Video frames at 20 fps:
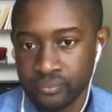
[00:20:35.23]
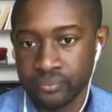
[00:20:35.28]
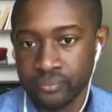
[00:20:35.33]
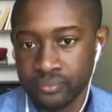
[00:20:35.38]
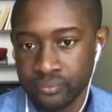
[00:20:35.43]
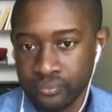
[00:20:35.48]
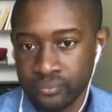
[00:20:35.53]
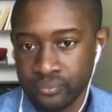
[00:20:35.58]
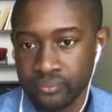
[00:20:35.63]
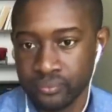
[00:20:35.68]

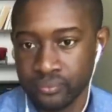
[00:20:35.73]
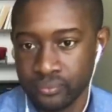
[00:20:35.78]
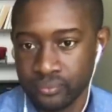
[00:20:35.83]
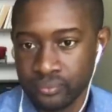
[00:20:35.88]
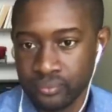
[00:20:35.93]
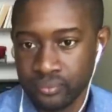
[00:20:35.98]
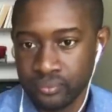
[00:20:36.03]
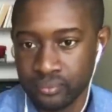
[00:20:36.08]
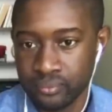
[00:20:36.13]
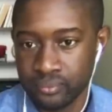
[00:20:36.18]

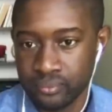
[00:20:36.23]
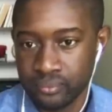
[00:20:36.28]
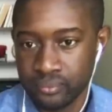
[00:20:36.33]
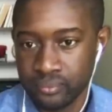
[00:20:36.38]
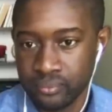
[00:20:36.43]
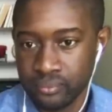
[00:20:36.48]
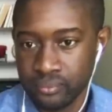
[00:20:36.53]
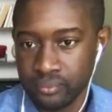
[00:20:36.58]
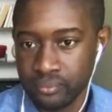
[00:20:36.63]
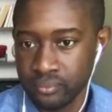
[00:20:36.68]

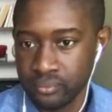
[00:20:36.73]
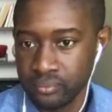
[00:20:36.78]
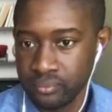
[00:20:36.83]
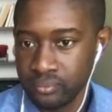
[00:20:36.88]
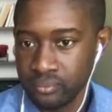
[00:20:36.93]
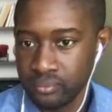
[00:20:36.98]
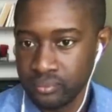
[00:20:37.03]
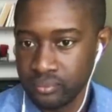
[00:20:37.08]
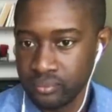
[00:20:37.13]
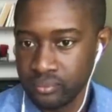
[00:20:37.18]

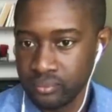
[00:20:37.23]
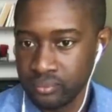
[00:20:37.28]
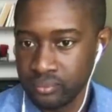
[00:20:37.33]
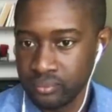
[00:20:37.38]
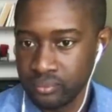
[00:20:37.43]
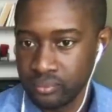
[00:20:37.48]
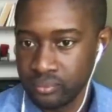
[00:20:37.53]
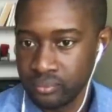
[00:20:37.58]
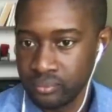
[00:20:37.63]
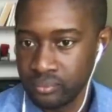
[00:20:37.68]

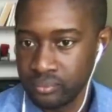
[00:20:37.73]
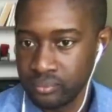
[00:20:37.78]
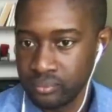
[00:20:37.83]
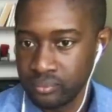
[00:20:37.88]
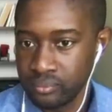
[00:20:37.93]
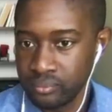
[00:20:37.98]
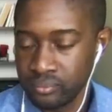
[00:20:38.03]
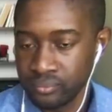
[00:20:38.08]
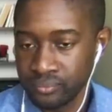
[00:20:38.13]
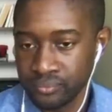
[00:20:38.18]

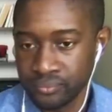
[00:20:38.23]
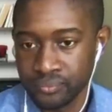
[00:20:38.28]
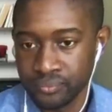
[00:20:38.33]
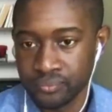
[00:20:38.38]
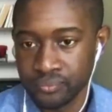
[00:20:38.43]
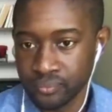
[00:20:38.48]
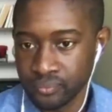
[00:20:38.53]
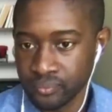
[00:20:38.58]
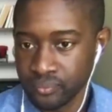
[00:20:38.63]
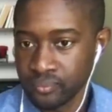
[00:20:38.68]

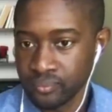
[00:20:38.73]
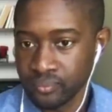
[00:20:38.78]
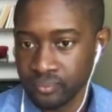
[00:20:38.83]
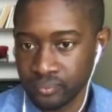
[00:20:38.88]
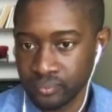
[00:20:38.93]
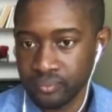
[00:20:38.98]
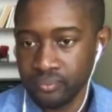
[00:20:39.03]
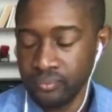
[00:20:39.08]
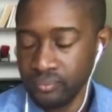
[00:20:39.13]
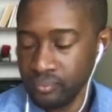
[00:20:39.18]

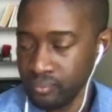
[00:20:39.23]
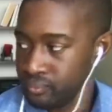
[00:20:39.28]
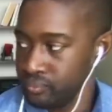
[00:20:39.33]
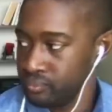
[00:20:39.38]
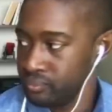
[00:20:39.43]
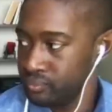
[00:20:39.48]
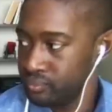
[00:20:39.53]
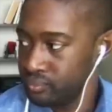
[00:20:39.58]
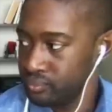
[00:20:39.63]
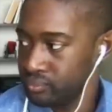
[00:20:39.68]

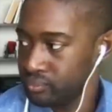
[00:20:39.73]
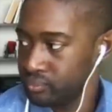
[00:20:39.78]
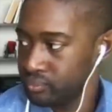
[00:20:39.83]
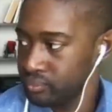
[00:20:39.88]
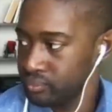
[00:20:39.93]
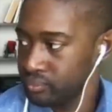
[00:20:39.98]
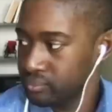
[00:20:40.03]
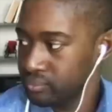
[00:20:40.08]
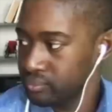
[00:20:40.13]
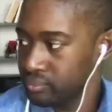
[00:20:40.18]

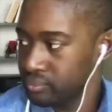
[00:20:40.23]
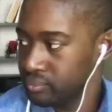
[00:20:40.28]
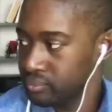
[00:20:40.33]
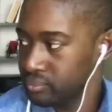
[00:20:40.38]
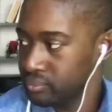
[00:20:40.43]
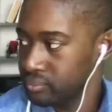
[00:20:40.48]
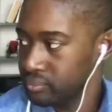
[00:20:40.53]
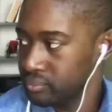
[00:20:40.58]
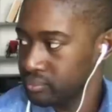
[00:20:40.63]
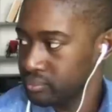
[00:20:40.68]

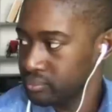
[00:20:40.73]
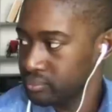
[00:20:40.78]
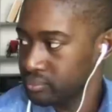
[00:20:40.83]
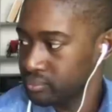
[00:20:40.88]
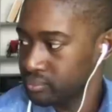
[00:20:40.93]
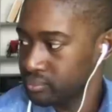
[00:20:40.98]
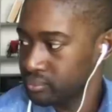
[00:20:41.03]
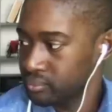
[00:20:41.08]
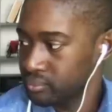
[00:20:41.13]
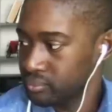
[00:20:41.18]

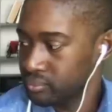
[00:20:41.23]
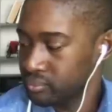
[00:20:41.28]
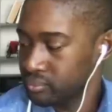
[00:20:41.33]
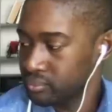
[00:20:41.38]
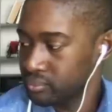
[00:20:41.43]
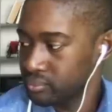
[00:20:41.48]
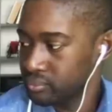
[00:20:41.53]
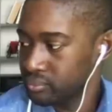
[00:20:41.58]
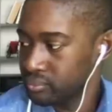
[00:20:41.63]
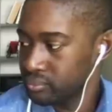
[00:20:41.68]

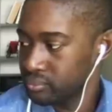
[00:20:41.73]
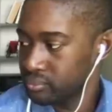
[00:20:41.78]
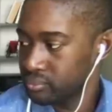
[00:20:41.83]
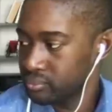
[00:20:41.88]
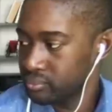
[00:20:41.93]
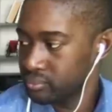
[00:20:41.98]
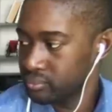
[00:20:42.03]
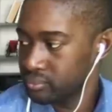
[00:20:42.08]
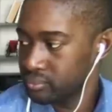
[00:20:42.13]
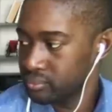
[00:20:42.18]

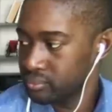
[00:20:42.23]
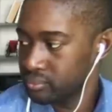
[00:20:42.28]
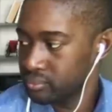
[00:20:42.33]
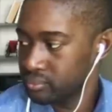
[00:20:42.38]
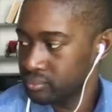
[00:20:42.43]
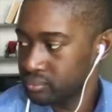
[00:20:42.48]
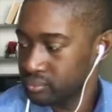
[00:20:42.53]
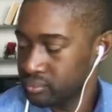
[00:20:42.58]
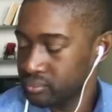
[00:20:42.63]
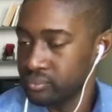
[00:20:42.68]

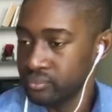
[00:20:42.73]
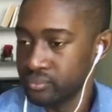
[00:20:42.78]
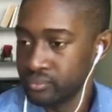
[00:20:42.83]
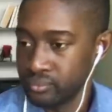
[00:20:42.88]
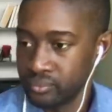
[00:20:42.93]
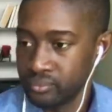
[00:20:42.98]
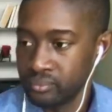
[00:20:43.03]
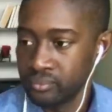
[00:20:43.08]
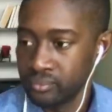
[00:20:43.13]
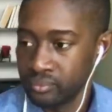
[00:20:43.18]
(not speaking)